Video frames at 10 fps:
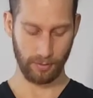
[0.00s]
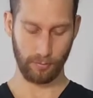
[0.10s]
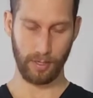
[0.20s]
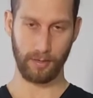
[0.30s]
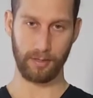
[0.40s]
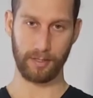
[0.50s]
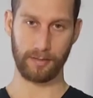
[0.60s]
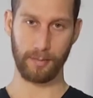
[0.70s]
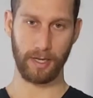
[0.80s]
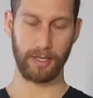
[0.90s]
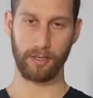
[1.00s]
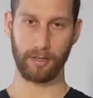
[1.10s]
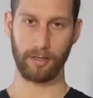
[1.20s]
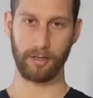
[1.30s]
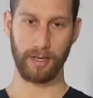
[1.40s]
awareness, mind,
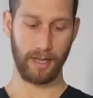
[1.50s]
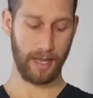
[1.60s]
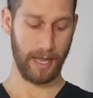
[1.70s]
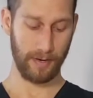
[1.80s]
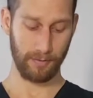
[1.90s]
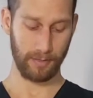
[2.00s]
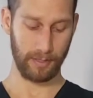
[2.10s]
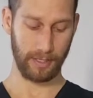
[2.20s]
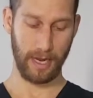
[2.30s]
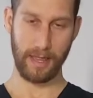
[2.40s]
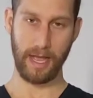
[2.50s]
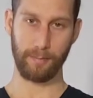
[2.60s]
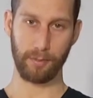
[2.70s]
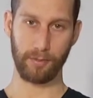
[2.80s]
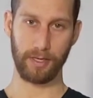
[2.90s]
heart, everything in
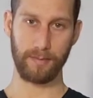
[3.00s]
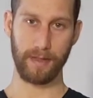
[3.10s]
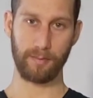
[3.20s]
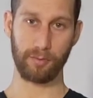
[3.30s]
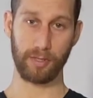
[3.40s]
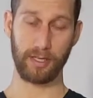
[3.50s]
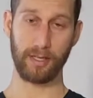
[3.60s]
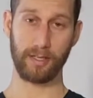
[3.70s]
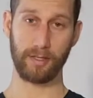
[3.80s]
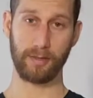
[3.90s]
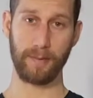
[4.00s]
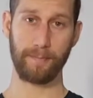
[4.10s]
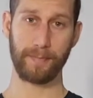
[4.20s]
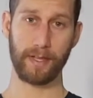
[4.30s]
that point and breathe into it,